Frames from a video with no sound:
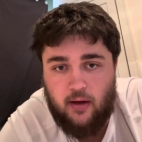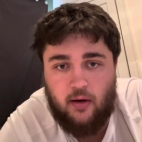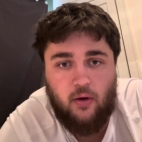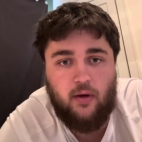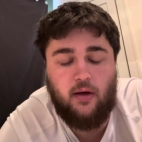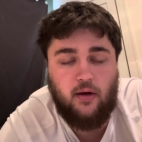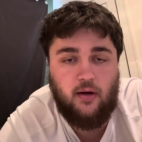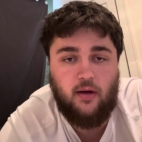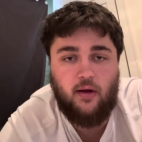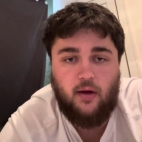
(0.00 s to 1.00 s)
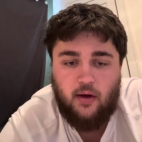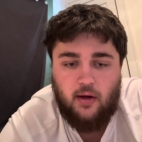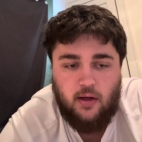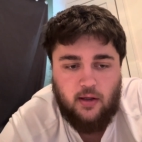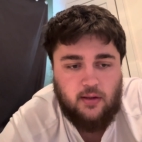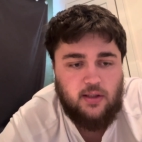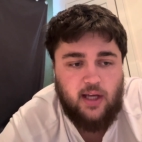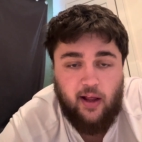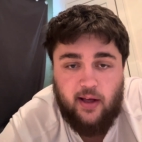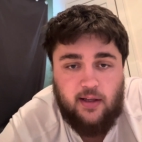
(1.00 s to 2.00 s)
You know, he could
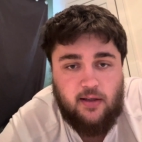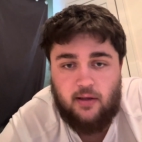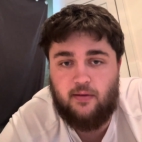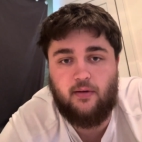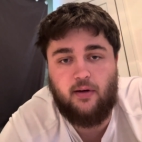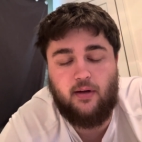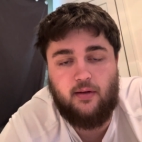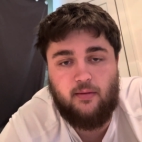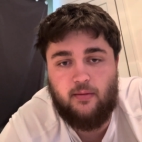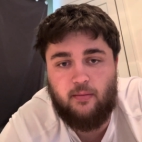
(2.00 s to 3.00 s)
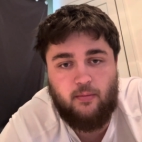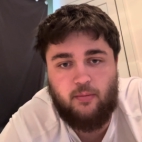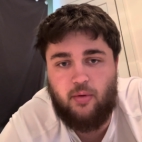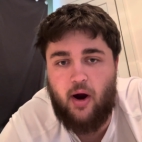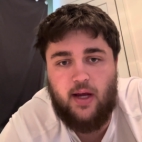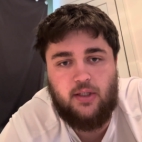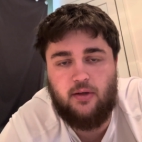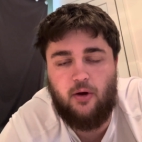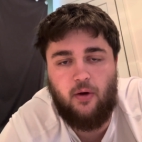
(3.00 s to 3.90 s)
sell it for a price,